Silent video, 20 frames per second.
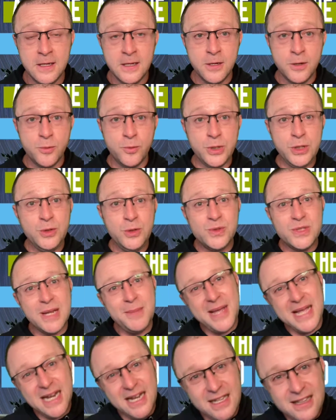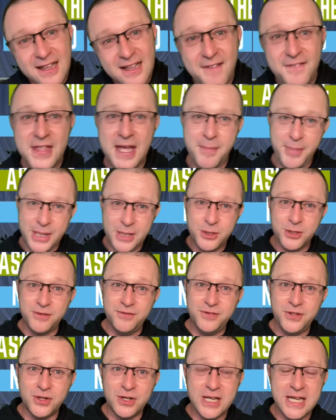I love that. You're showing
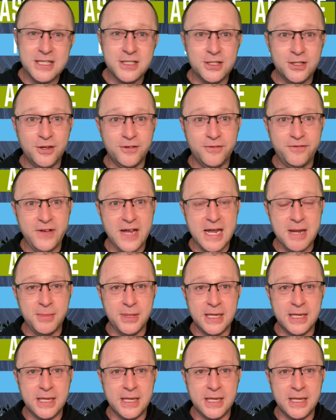up, you're influencing them,